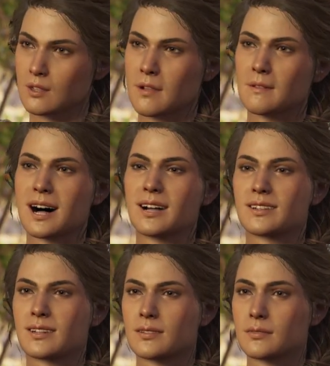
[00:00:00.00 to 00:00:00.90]
a good
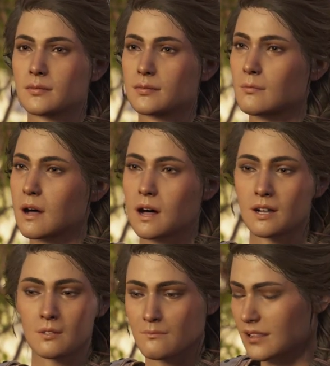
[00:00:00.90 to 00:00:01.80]
friend.
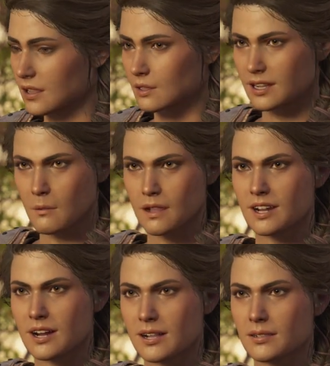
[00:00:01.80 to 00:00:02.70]
But you're bad with
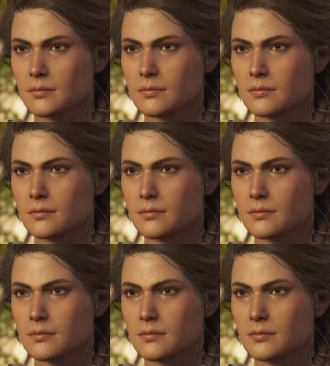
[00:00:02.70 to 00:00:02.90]
money.